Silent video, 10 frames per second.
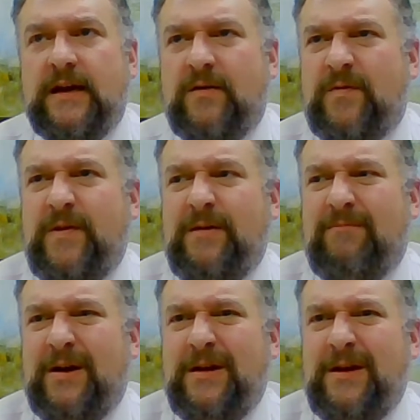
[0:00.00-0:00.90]
I don't think
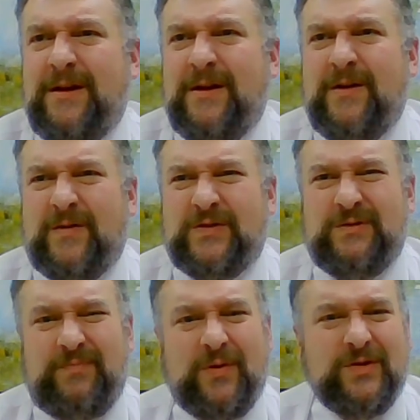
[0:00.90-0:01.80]
money or
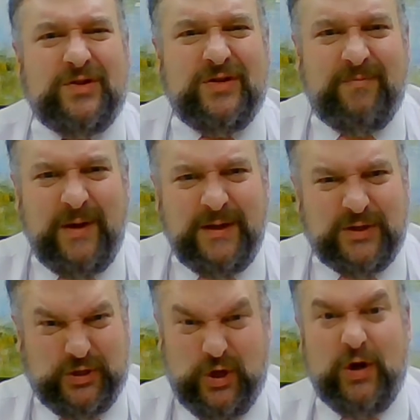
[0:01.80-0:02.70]
support should be
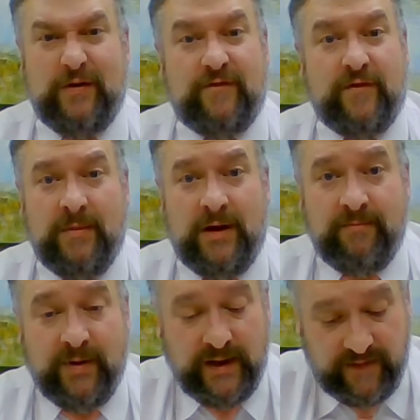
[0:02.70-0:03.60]
sought from
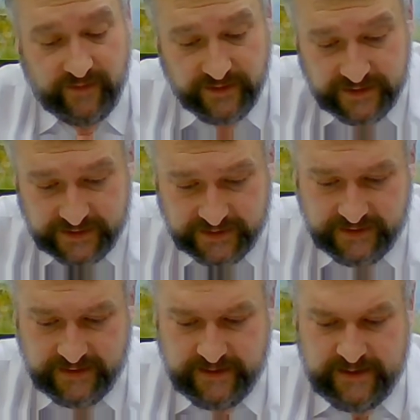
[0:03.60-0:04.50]
unbelievers,
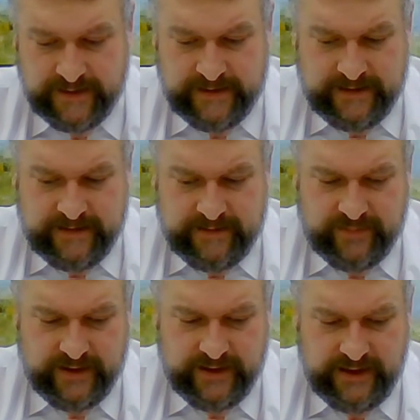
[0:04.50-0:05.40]

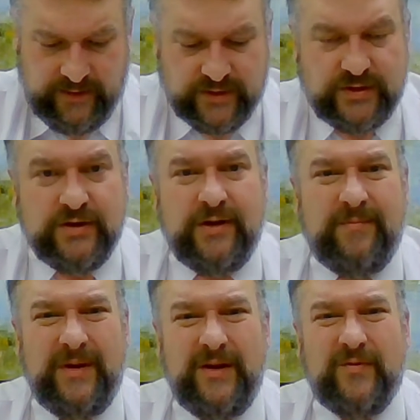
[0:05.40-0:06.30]
but neither should
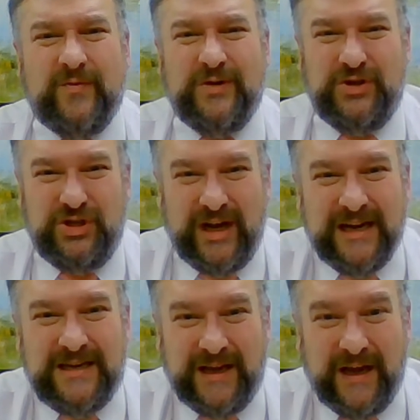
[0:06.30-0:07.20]
it be
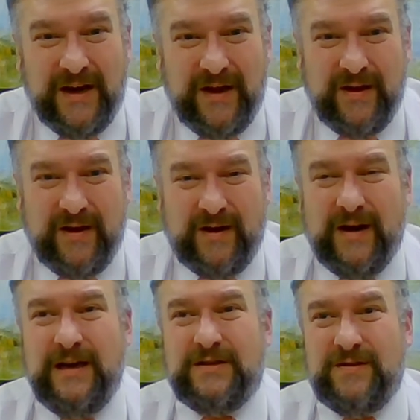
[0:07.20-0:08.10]
rejected
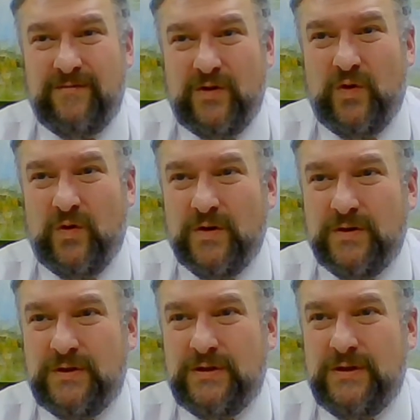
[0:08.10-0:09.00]
unless, of
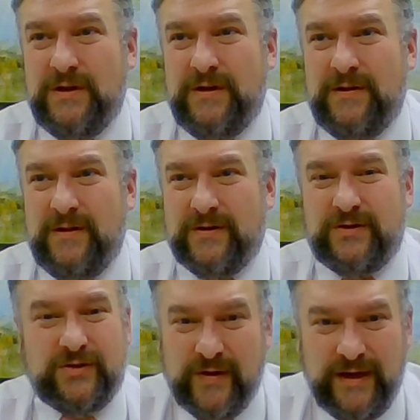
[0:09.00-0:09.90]
course, there are
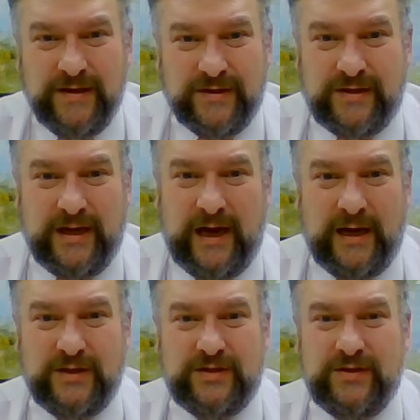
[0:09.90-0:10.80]
strings
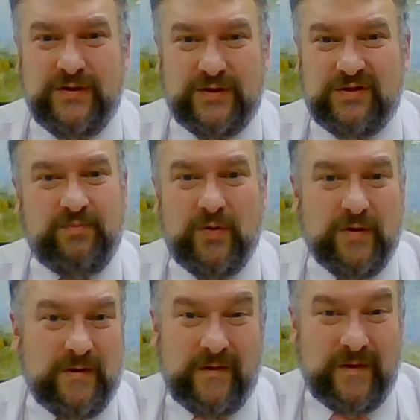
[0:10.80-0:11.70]
attached to the
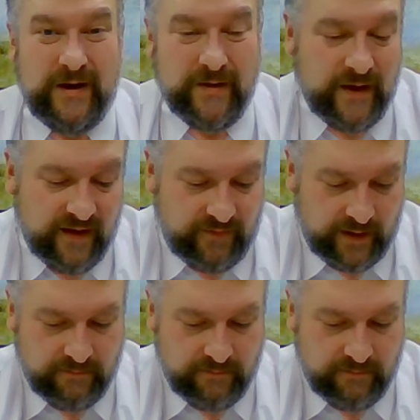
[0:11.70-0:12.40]
support that they are giving.